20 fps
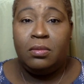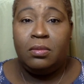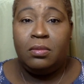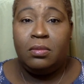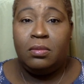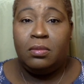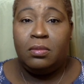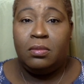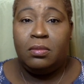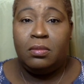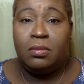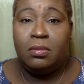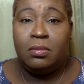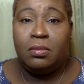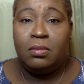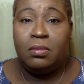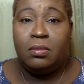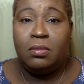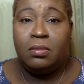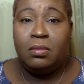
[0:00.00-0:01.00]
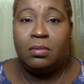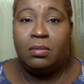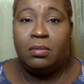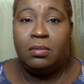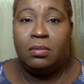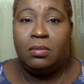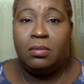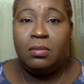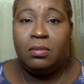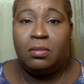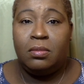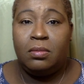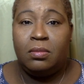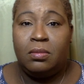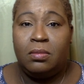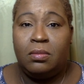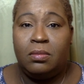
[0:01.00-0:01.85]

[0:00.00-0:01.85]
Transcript: (no one is talking)